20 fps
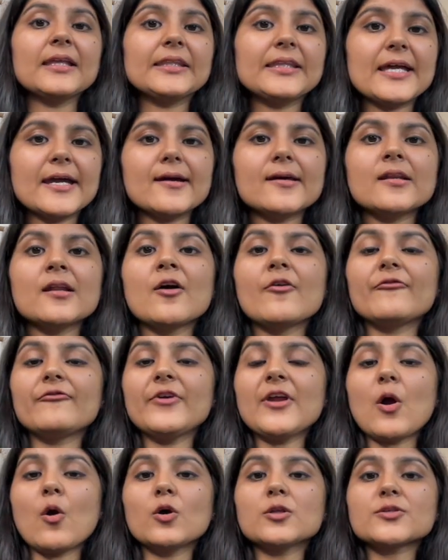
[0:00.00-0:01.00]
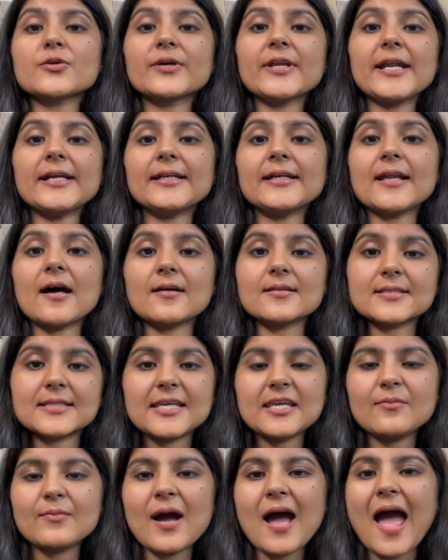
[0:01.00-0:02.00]
There, we also created
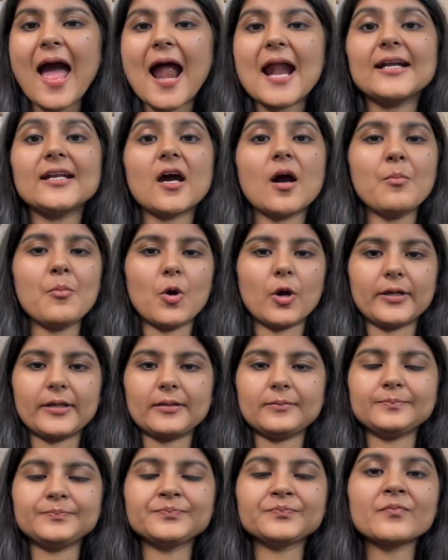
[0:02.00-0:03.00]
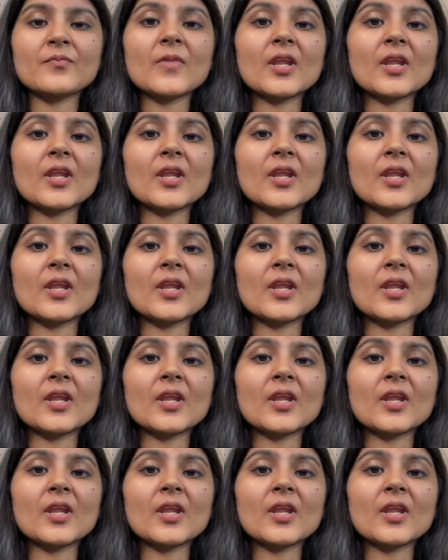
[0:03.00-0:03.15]
a schema and a model.